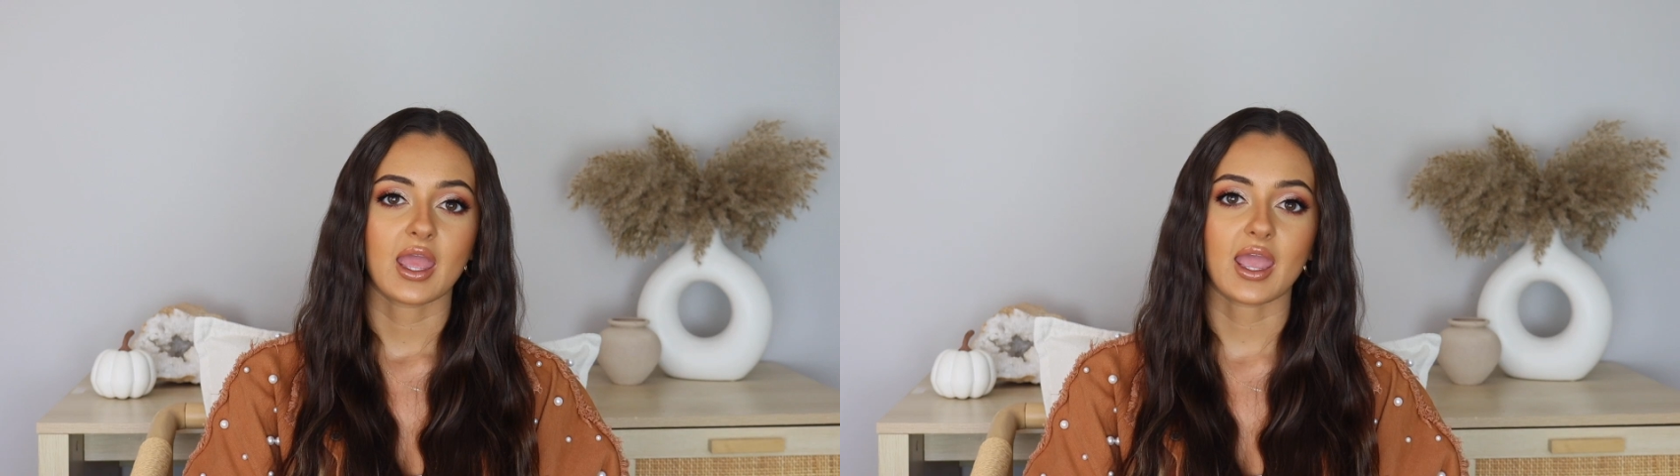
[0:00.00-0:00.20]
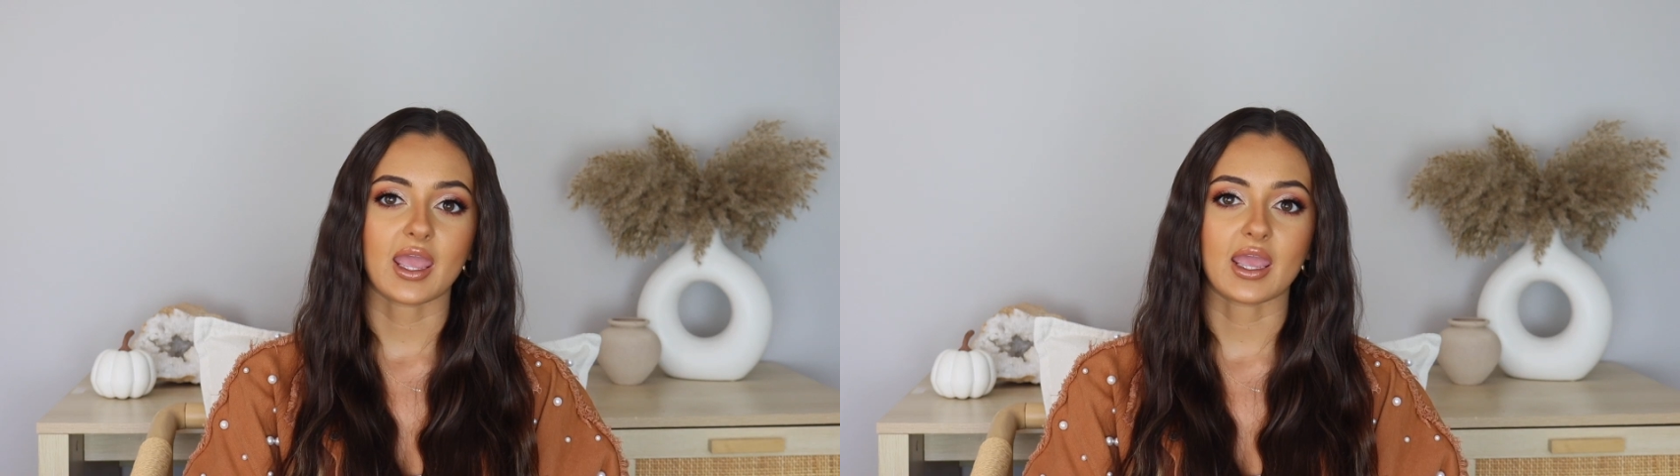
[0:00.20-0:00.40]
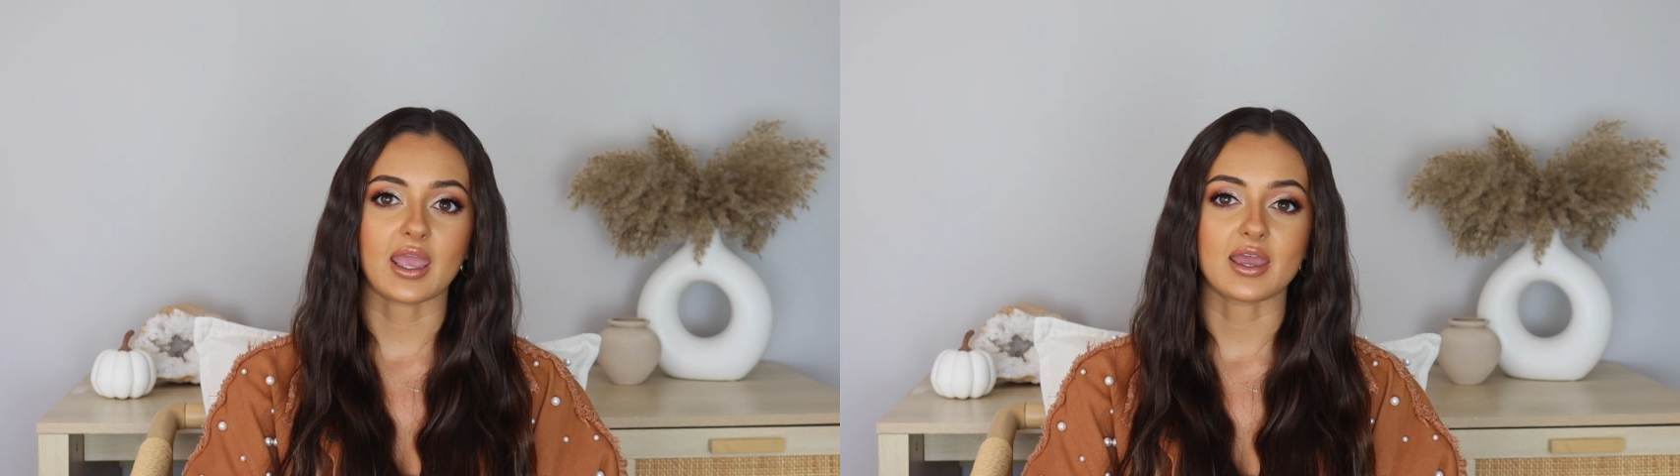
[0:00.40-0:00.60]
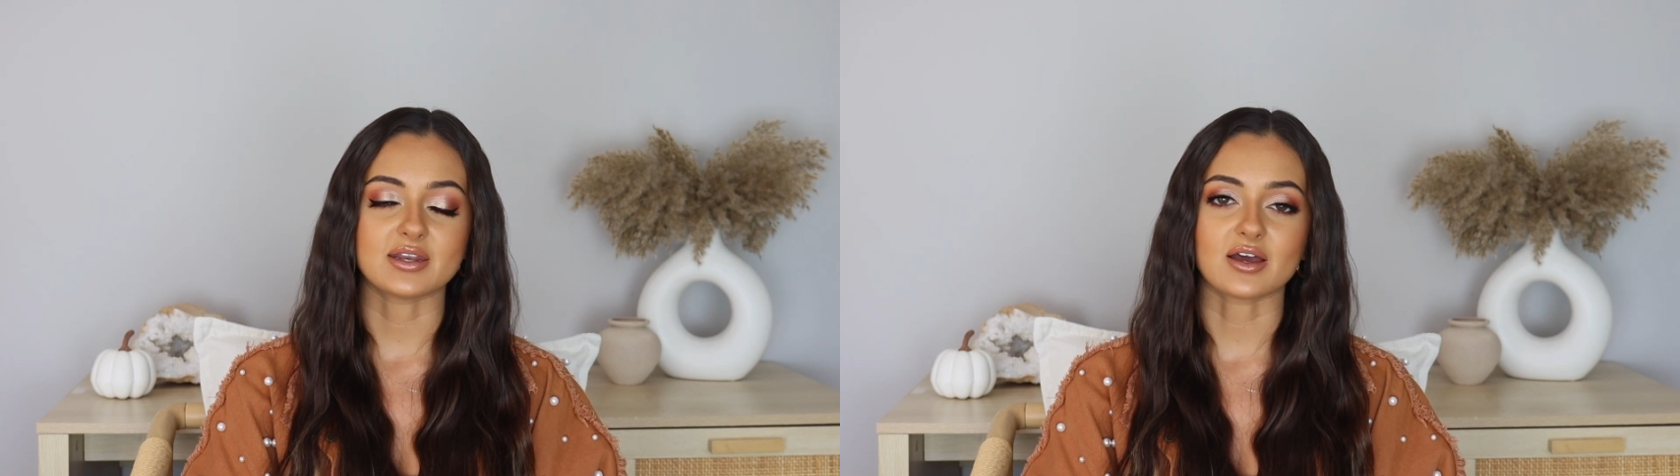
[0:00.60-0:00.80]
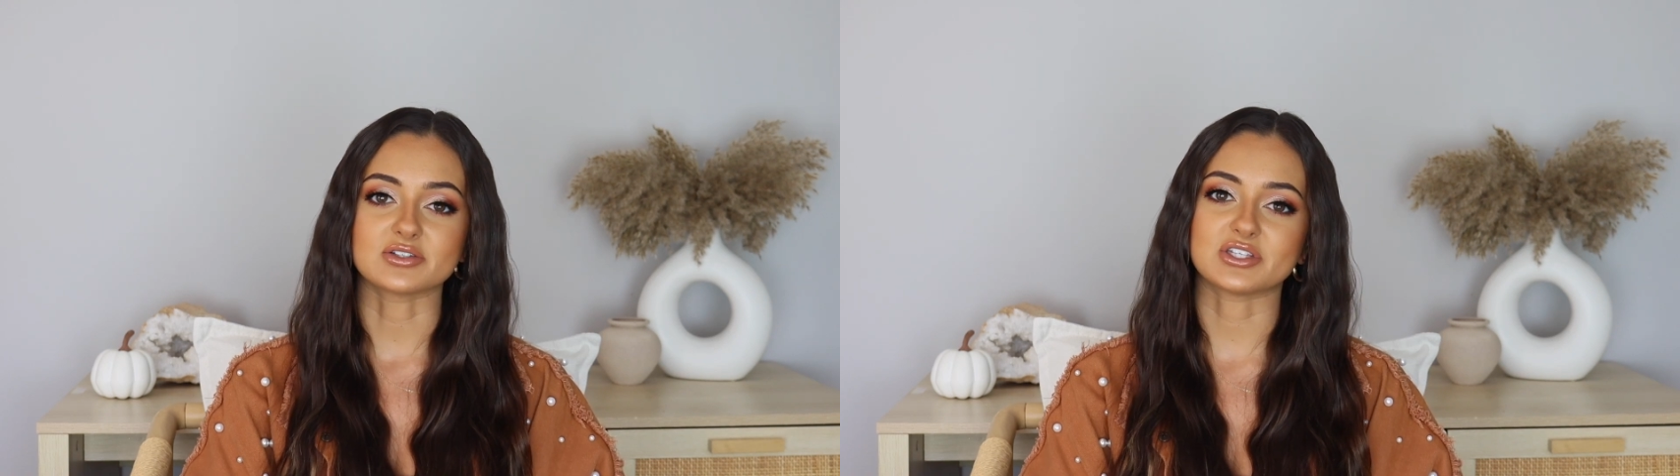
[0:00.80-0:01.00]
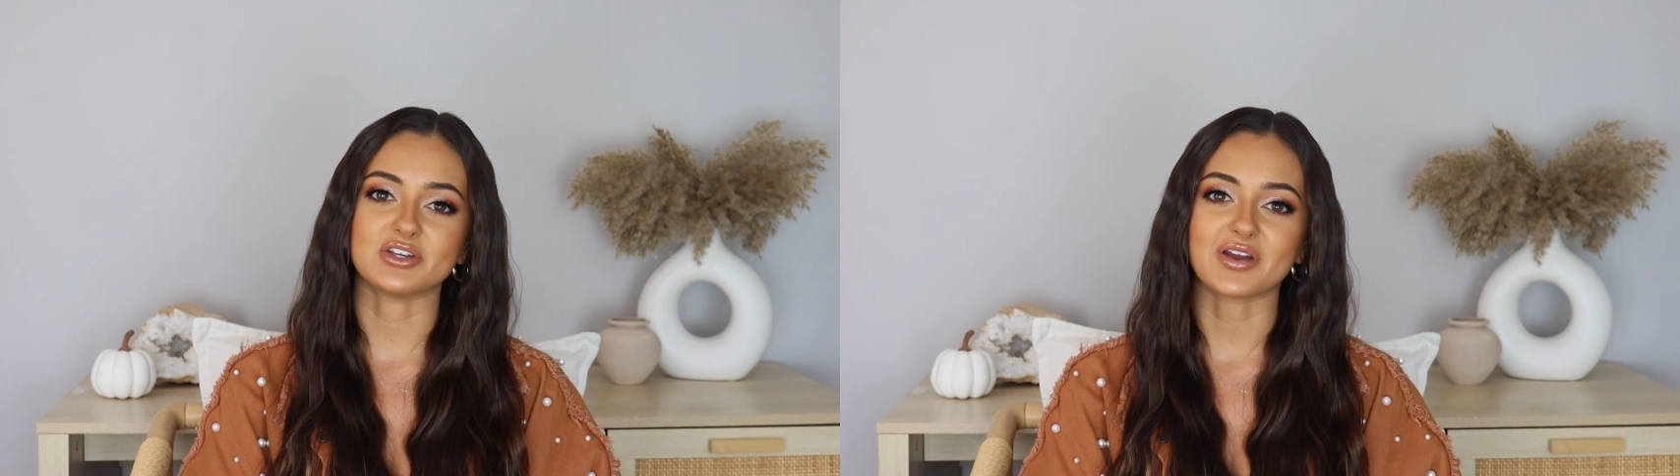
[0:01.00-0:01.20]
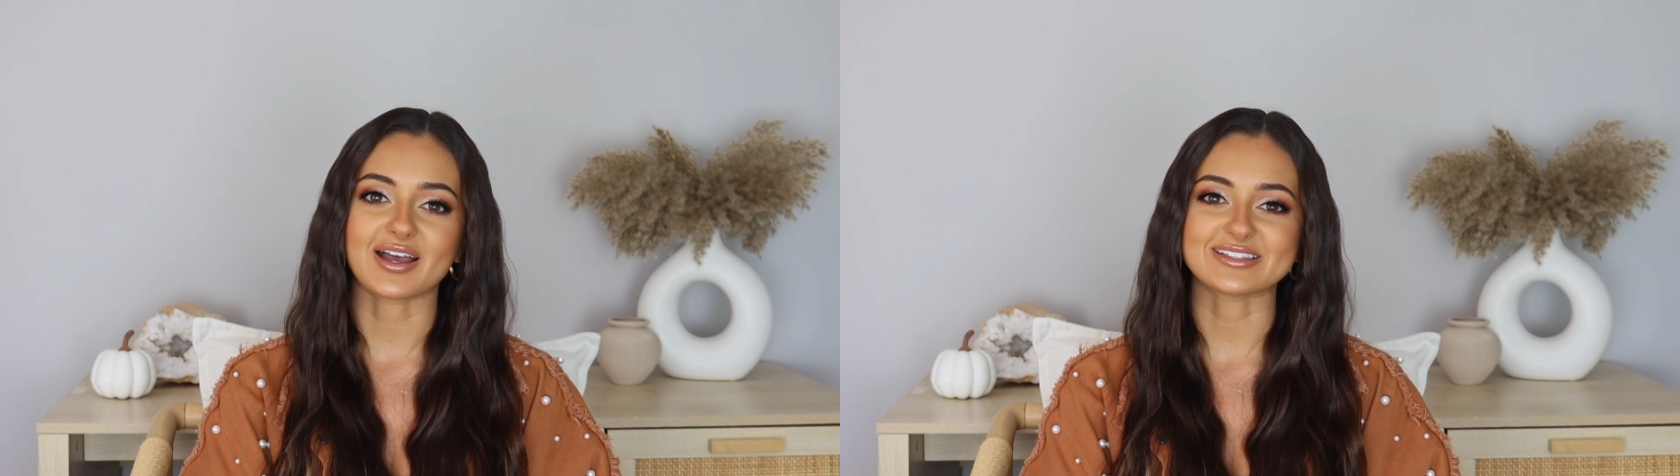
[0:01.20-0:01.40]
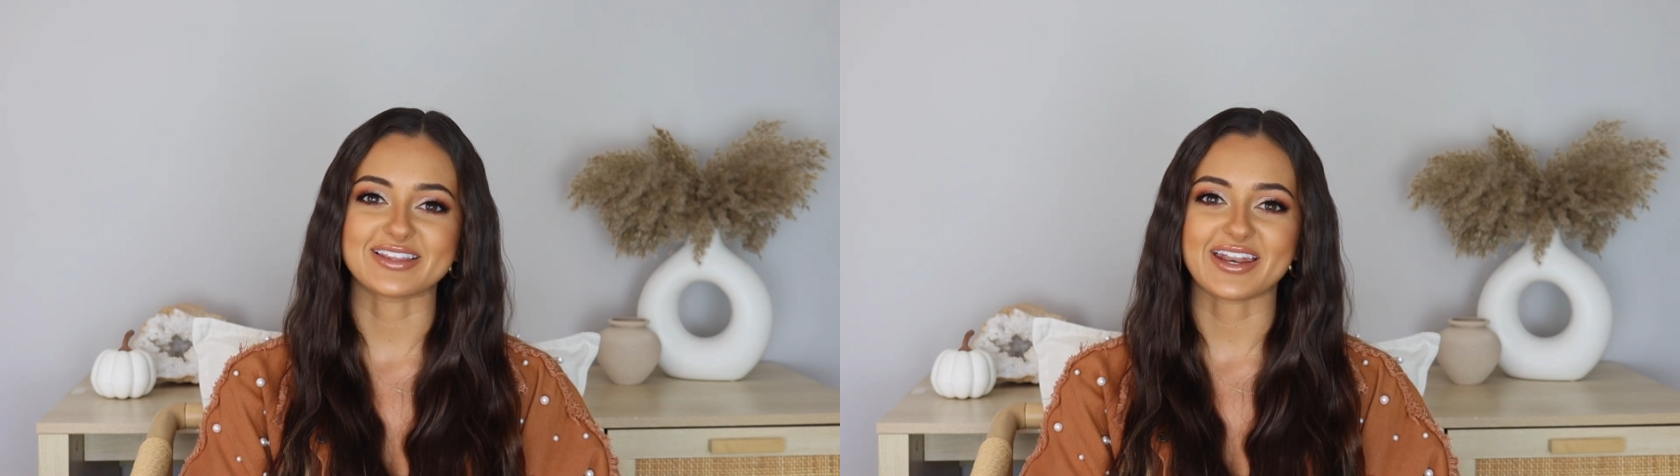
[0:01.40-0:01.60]
and I'll see you
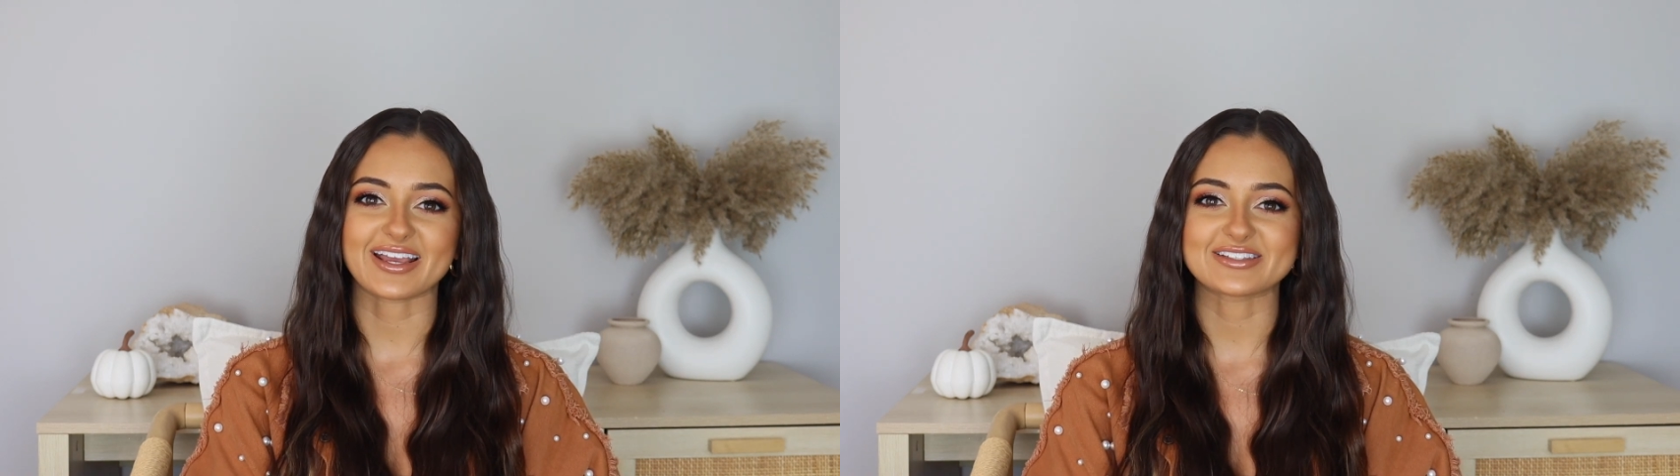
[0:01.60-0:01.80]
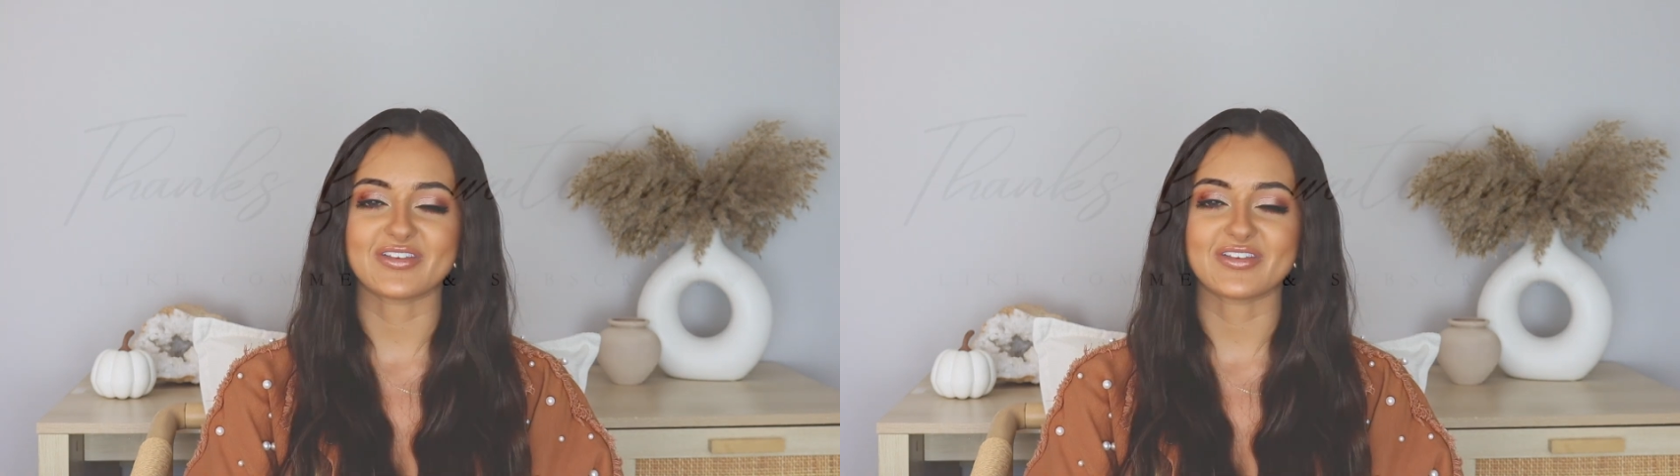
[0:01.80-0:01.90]
guys in the next